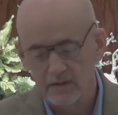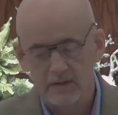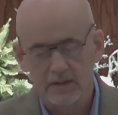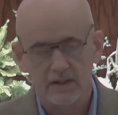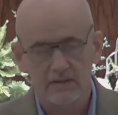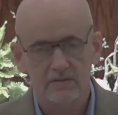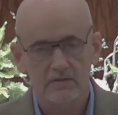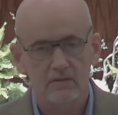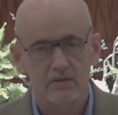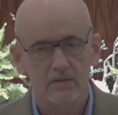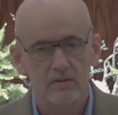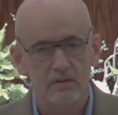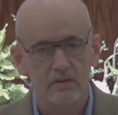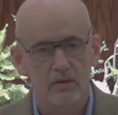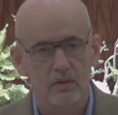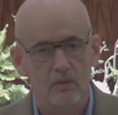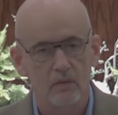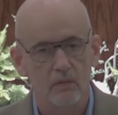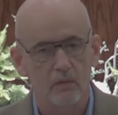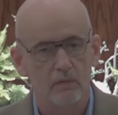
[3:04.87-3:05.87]
Yes,
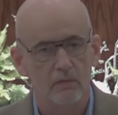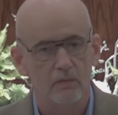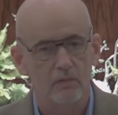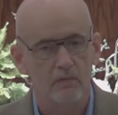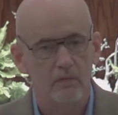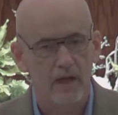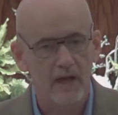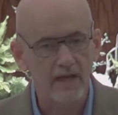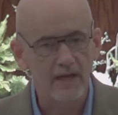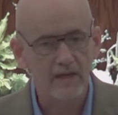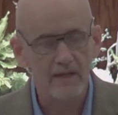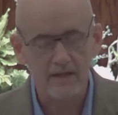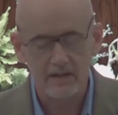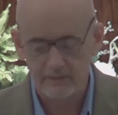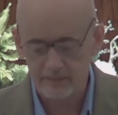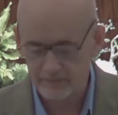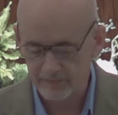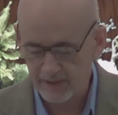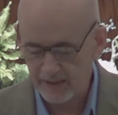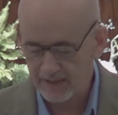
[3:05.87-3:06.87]
you know, they
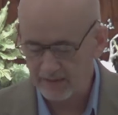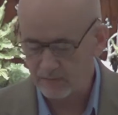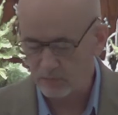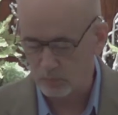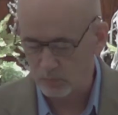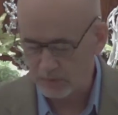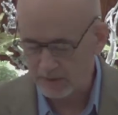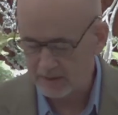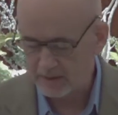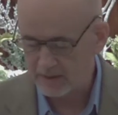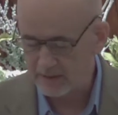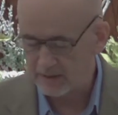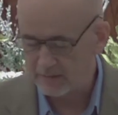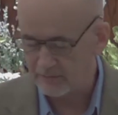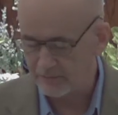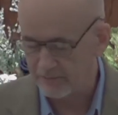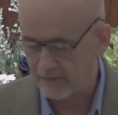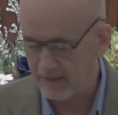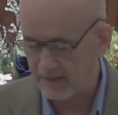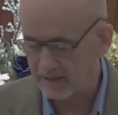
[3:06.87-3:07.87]
needed faith. We
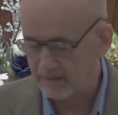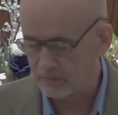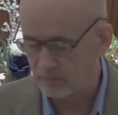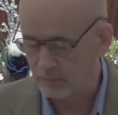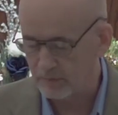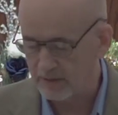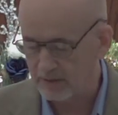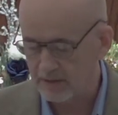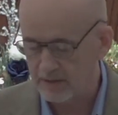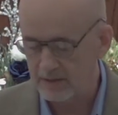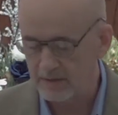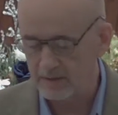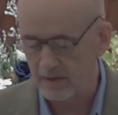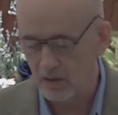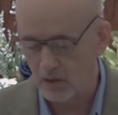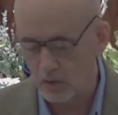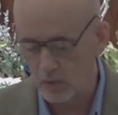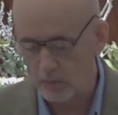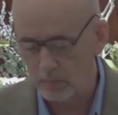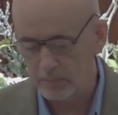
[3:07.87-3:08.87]
need faith. We need
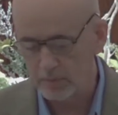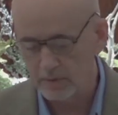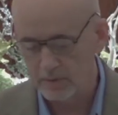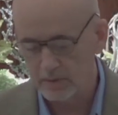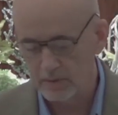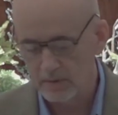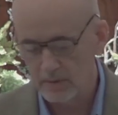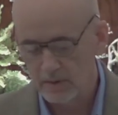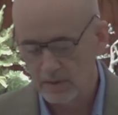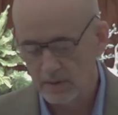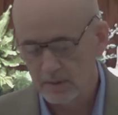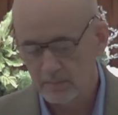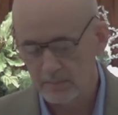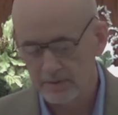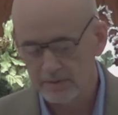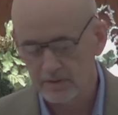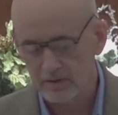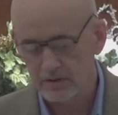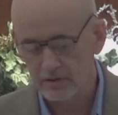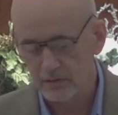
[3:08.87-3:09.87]
hope.
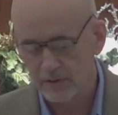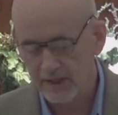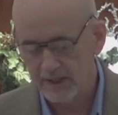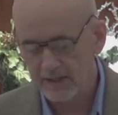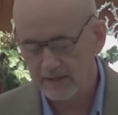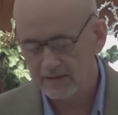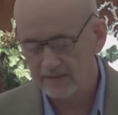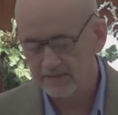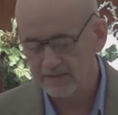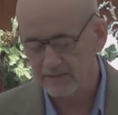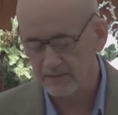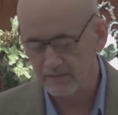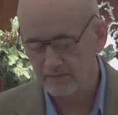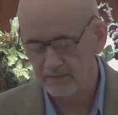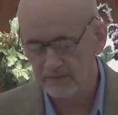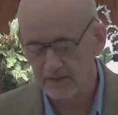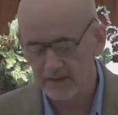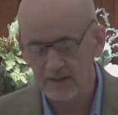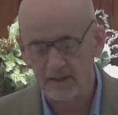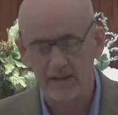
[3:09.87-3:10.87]
But the greatest
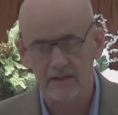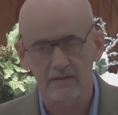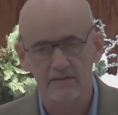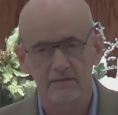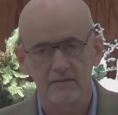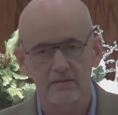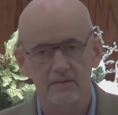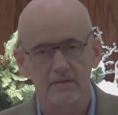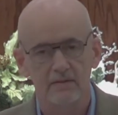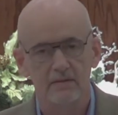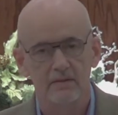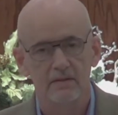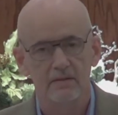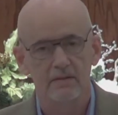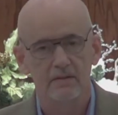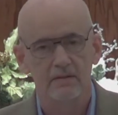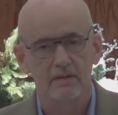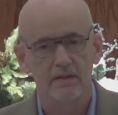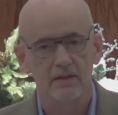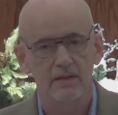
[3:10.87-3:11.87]
of these
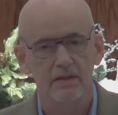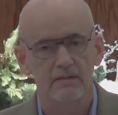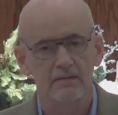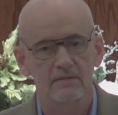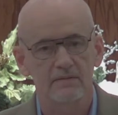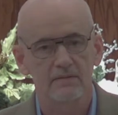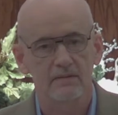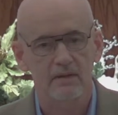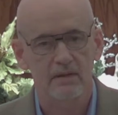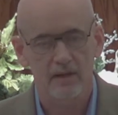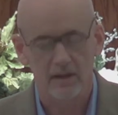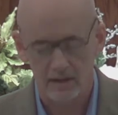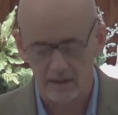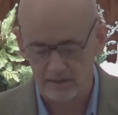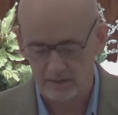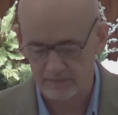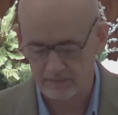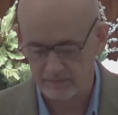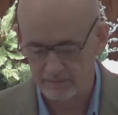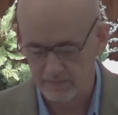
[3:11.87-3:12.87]
is
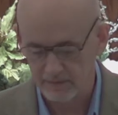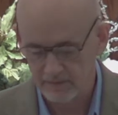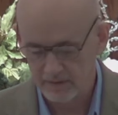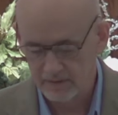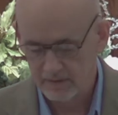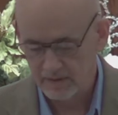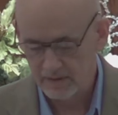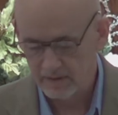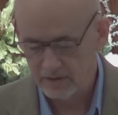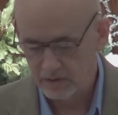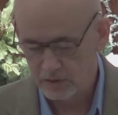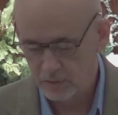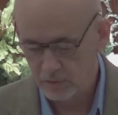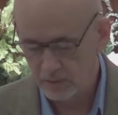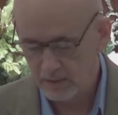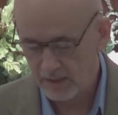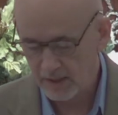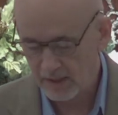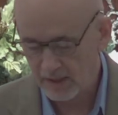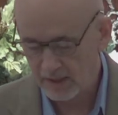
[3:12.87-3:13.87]
love.
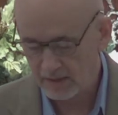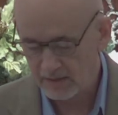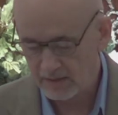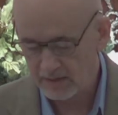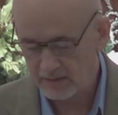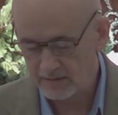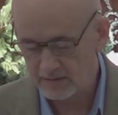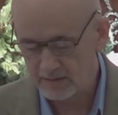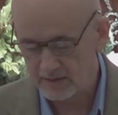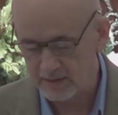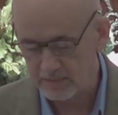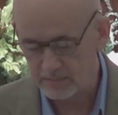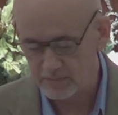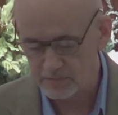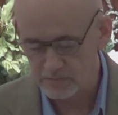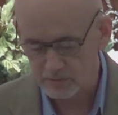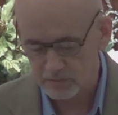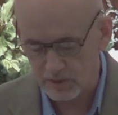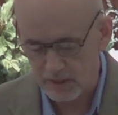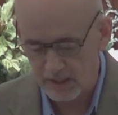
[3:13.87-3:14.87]
You and I need to keep
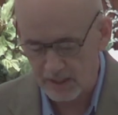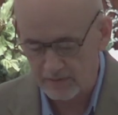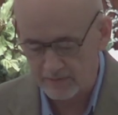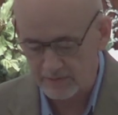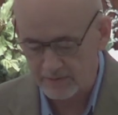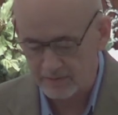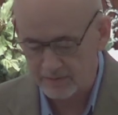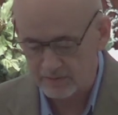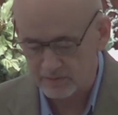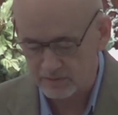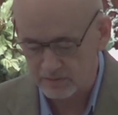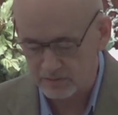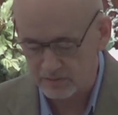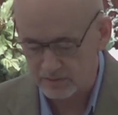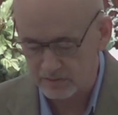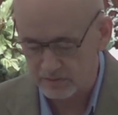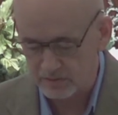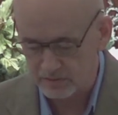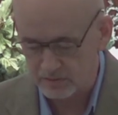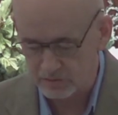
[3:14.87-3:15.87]
striving
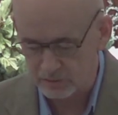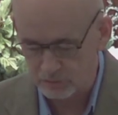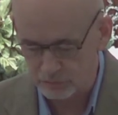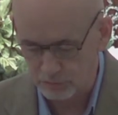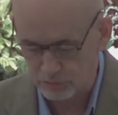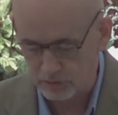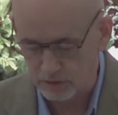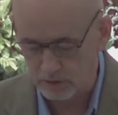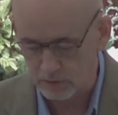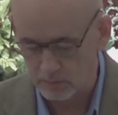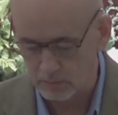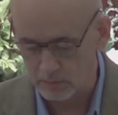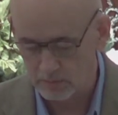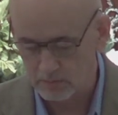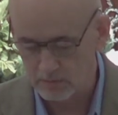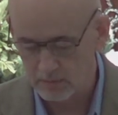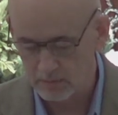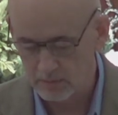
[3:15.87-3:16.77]
to grow.